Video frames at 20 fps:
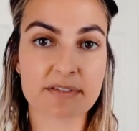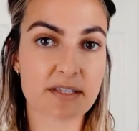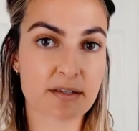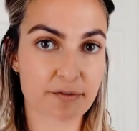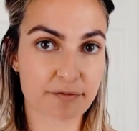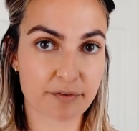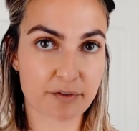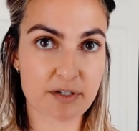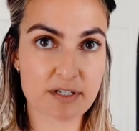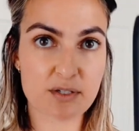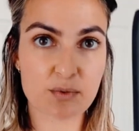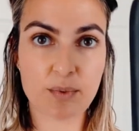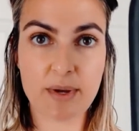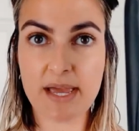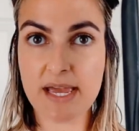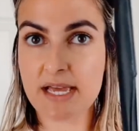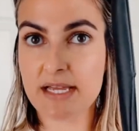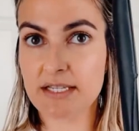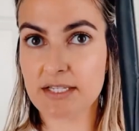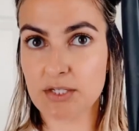The first
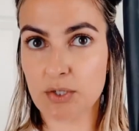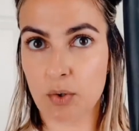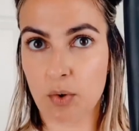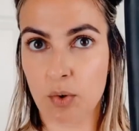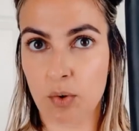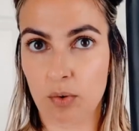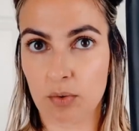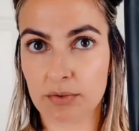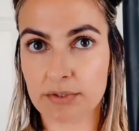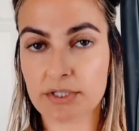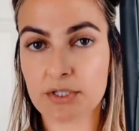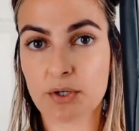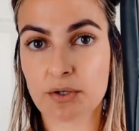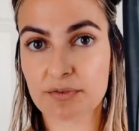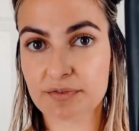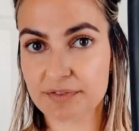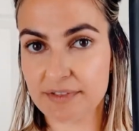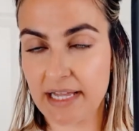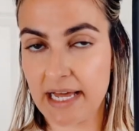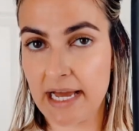way is to hold your
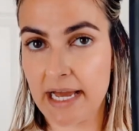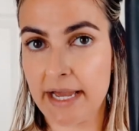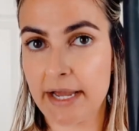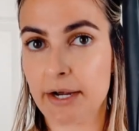flat